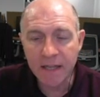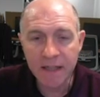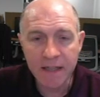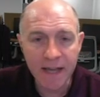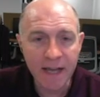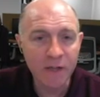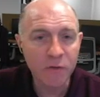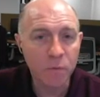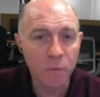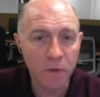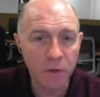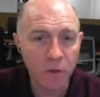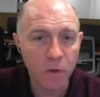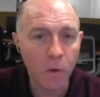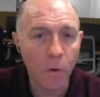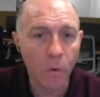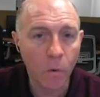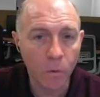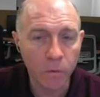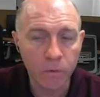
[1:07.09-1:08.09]
that's when the
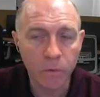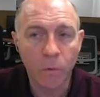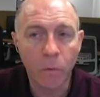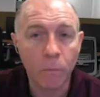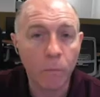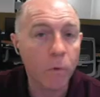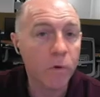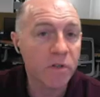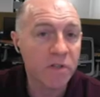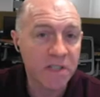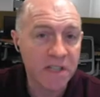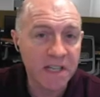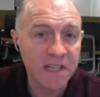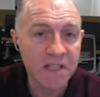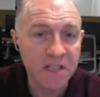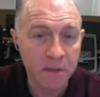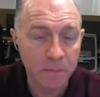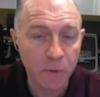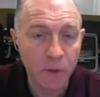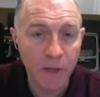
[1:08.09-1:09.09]
colder or more
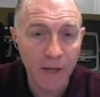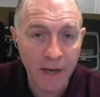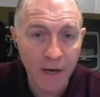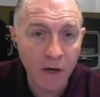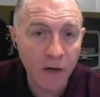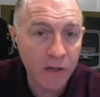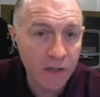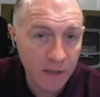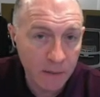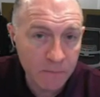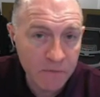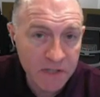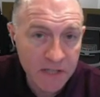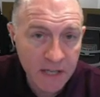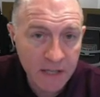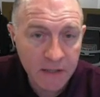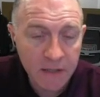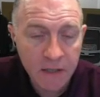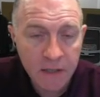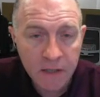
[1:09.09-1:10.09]
seasonable air comes
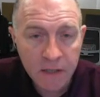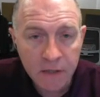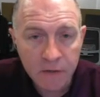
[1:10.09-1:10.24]
in